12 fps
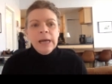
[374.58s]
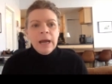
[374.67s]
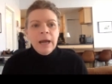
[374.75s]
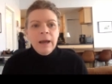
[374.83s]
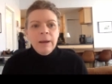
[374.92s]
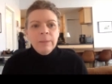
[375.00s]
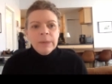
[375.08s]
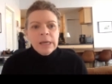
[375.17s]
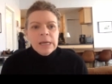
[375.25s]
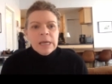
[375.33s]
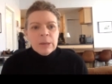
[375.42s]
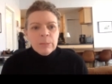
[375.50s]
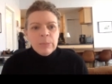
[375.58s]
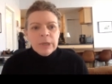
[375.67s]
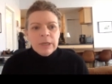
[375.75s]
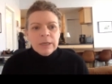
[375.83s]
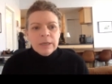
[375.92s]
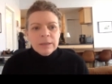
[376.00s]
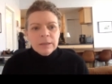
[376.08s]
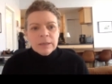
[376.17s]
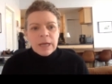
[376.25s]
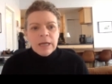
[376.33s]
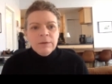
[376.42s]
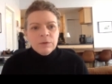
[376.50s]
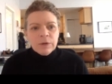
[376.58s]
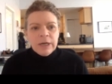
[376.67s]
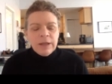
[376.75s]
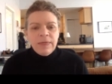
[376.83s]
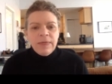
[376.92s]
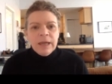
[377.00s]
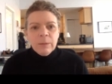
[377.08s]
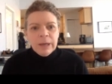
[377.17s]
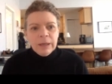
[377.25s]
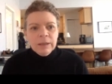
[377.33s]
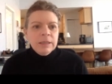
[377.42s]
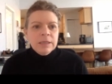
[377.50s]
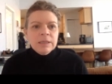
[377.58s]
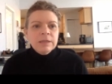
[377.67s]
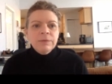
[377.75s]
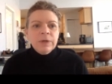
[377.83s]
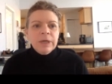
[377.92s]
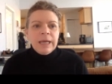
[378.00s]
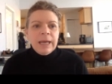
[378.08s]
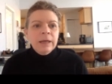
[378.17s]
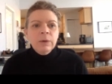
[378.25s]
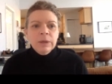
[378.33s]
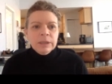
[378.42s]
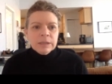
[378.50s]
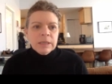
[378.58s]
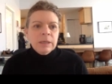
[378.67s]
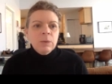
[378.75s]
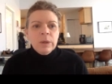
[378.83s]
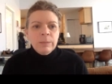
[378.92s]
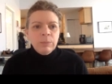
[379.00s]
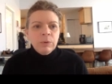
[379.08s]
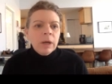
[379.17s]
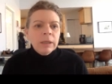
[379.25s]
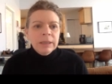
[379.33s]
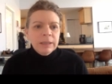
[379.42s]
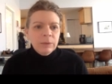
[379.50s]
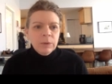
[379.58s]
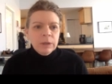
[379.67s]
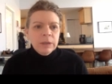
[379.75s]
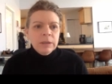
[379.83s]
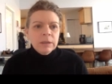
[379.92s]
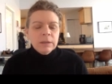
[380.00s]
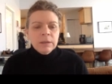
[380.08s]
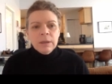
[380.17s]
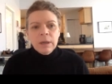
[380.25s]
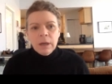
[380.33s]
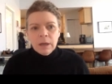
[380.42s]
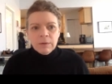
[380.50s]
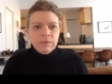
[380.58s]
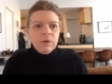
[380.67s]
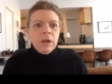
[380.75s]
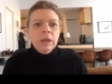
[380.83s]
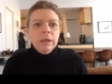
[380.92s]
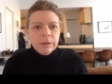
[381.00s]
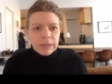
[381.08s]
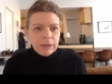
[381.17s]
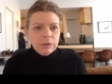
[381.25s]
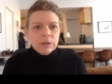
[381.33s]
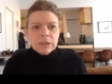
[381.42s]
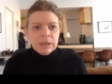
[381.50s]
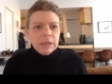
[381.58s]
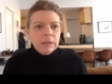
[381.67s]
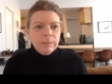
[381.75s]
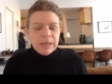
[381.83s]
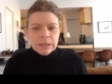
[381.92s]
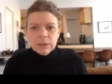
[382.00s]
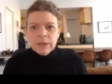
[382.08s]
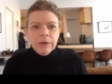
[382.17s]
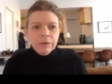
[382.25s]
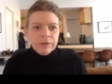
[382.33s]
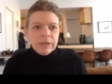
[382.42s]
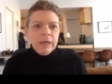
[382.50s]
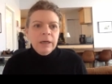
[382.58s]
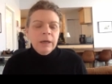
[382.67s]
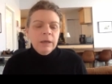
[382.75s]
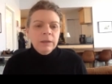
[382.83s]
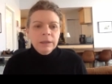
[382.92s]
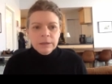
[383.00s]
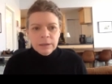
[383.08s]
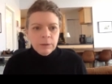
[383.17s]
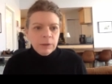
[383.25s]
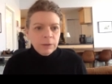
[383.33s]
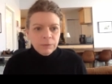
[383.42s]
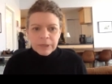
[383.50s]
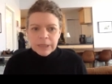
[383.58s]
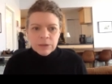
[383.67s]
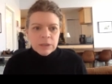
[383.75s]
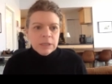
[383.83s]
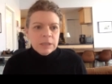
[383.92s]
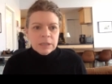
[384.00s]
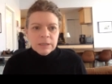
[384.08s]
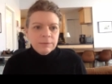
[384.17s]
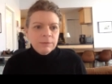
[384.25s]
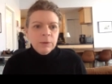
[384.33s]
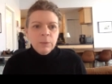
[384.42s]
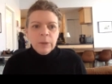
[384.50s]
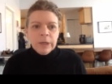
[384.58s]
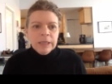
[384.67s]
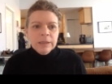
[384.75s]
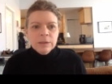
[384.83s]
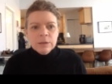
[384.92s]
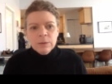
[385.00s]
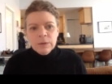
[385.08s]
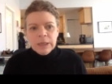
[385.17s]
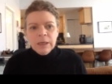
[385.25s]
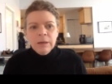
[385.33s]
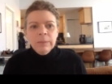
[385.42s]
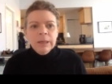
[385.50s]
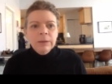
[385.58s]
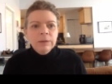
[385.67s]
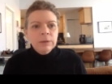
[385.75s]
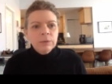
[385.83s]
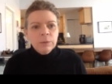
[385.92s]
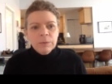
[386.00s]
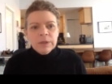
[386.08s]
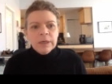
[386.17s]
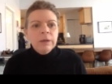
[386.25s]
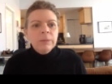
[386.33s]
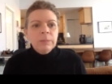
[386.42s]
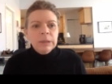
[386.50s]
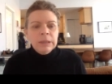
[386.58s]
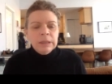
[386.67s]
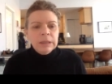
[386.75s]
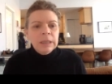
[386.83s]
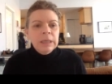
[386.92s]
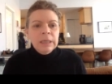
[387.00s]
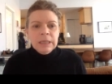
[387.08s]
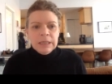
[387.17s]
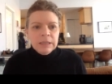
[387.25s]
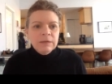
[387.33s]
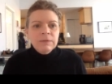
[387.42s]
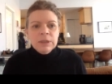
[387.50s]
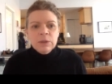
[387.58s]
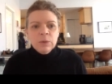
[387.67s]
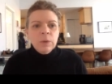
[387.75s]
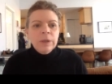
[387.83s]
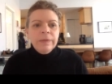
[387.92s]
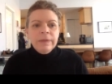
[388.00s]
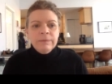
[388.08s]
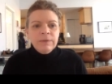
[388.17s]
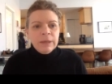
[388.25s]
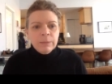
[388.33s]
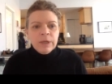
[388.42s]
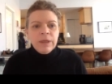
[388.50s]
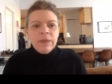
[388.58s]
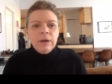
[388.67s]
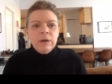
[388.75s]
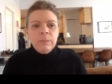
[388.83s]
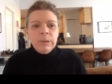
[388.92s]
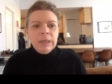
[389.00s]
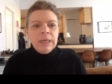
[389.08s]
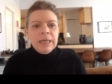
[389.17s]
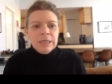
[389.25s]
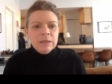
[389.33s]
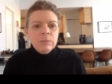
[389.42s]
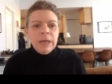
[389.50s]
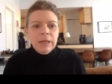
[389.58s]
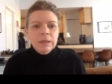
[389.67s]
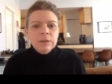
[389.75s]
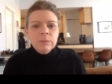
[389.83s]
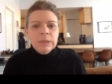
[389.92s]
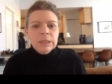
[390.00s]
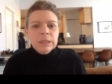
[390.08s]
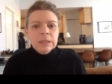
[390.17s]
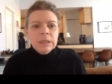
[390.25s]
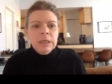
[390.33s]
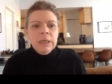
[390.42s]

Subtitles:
But kind of trying to think about it in these different categories, like what broadly would fall under counseling and mental health care, and you could arrange these in different ways. So thinking about group therapy, individual and family therapy, case management,